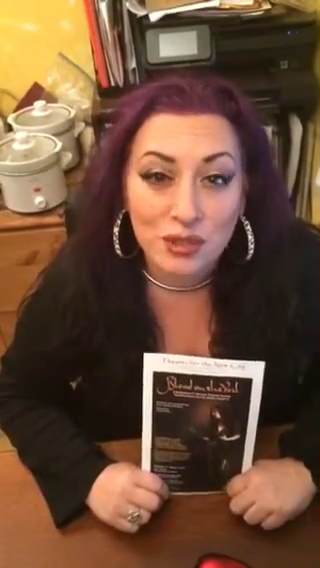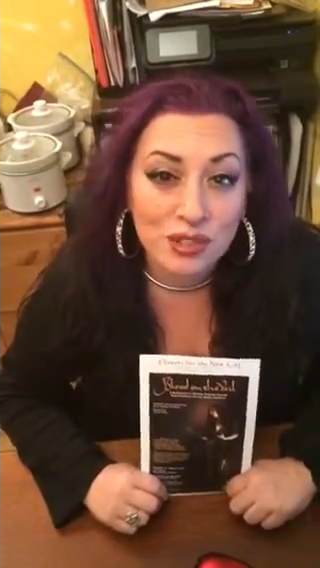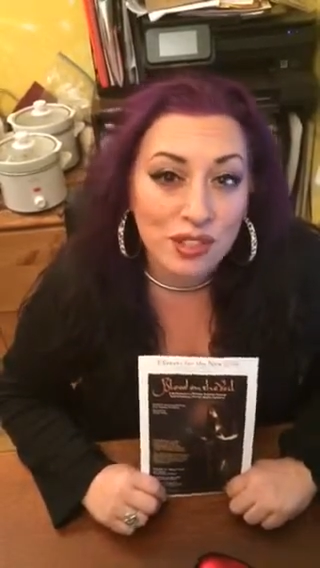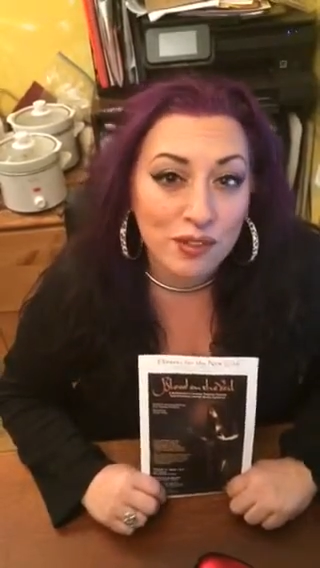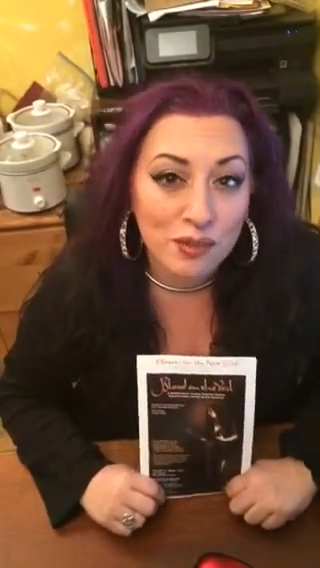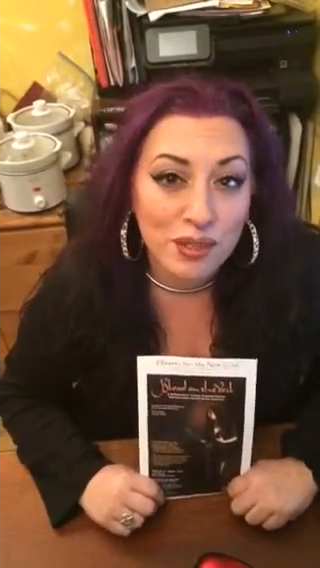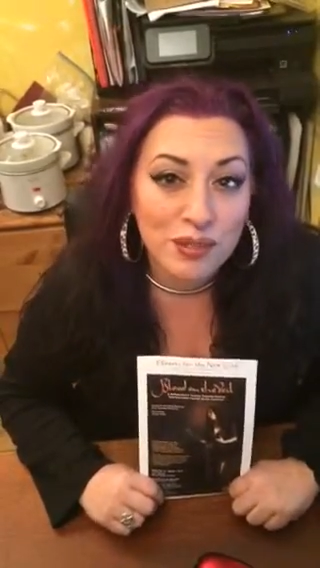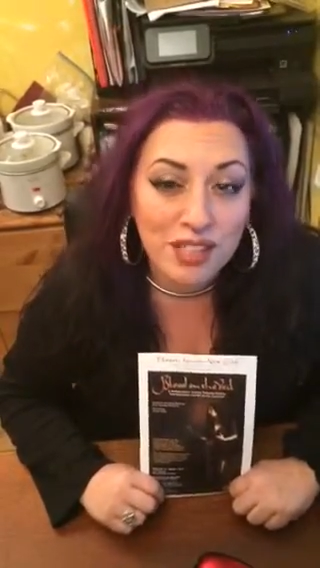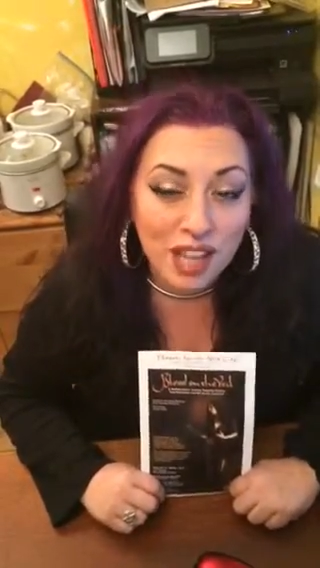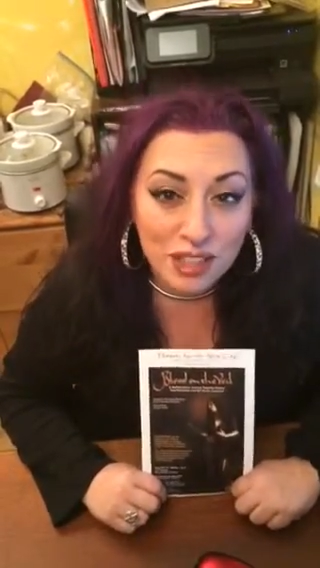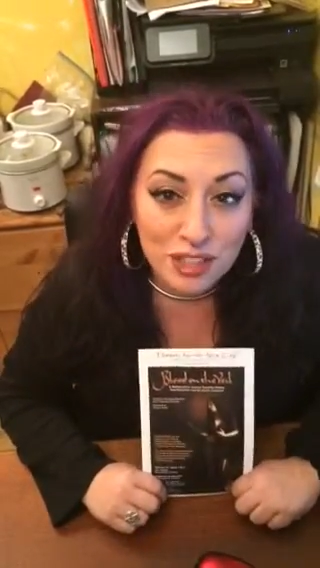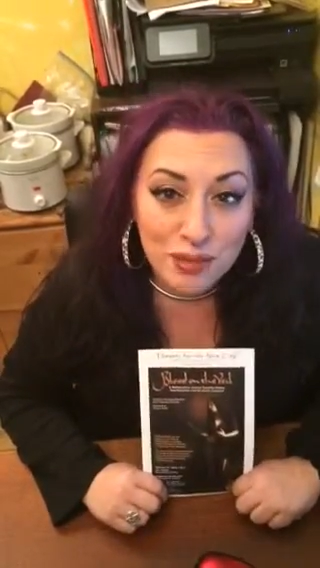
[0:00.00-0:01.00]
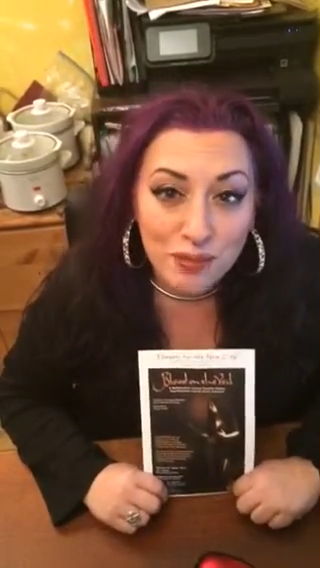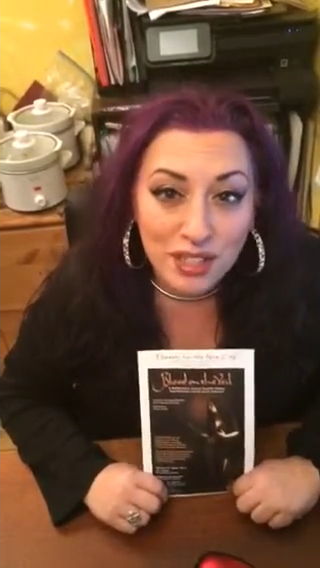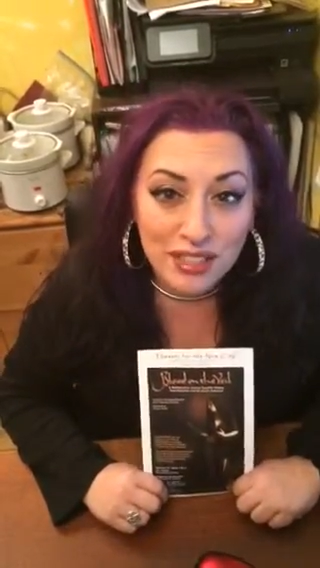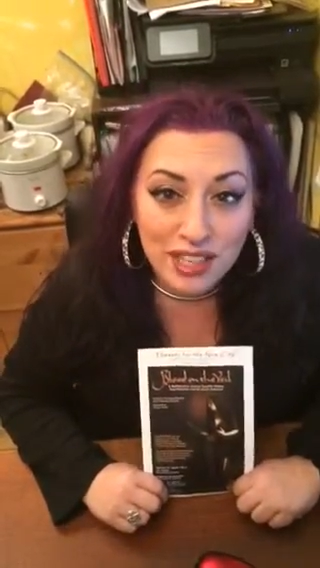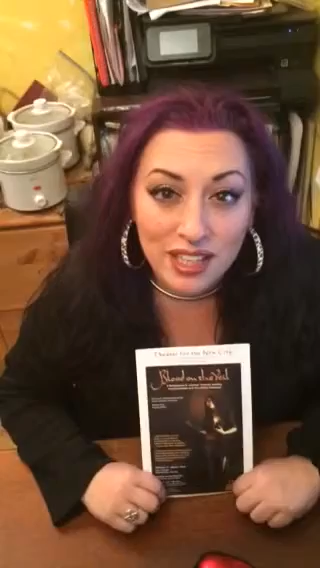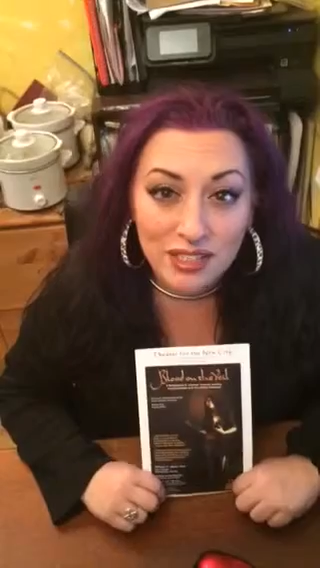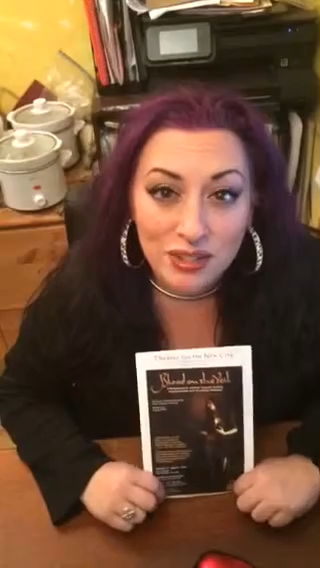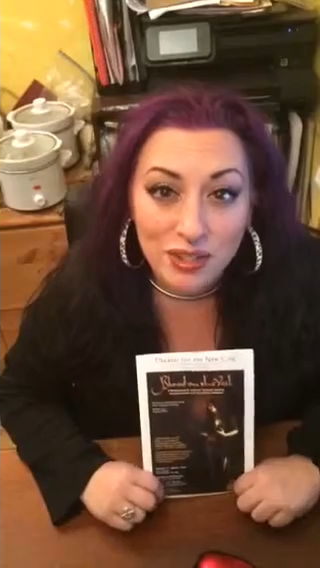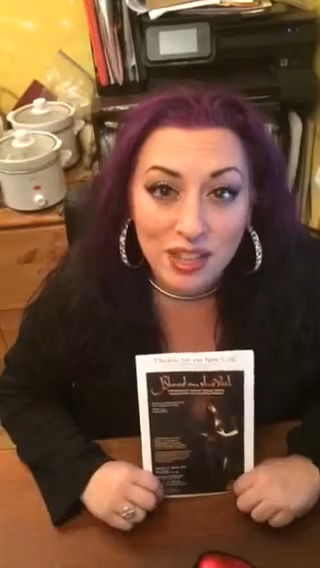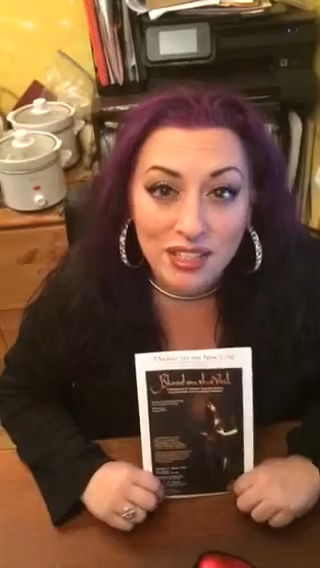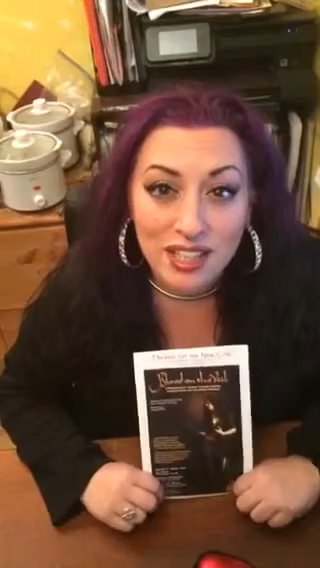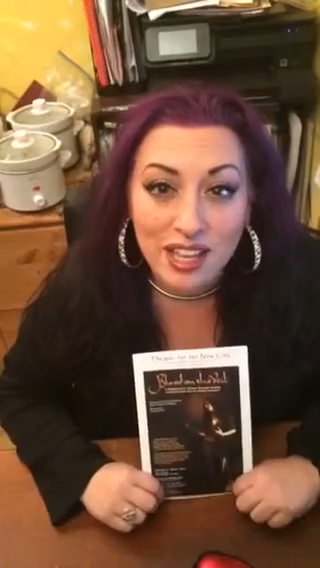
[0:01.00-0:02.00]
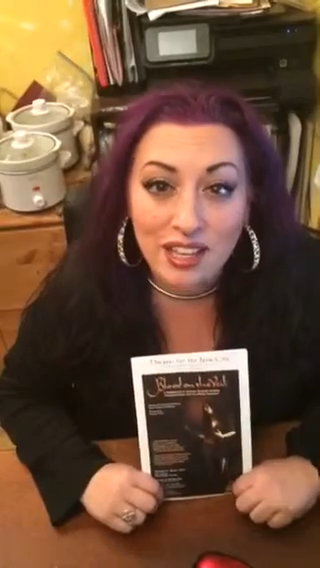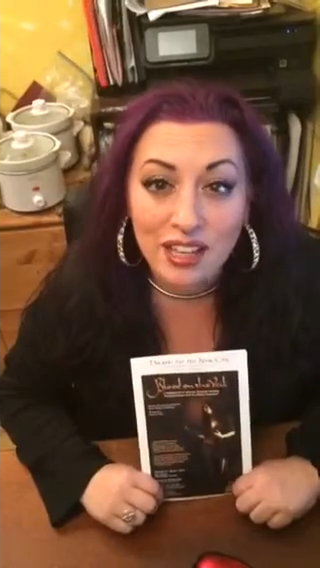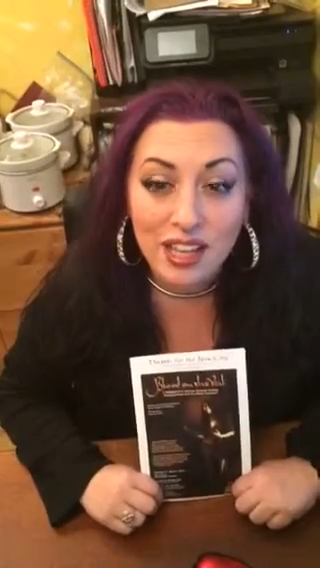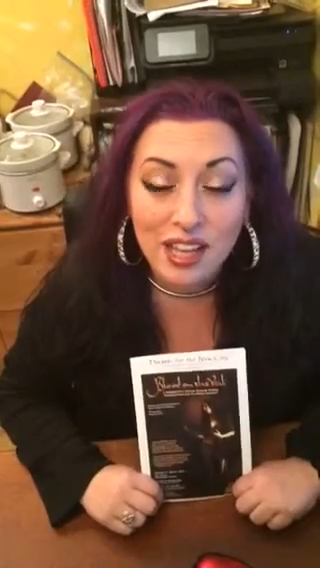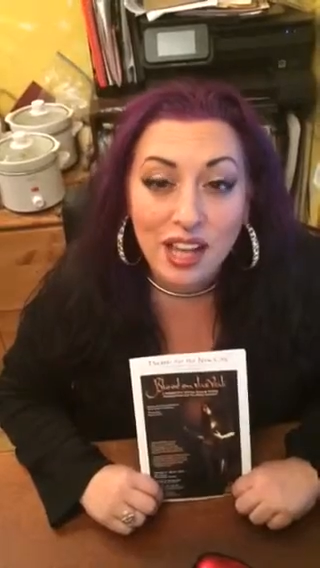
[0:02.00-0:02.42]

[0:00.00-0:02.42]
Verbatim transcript: who has ever been touched by dance or has had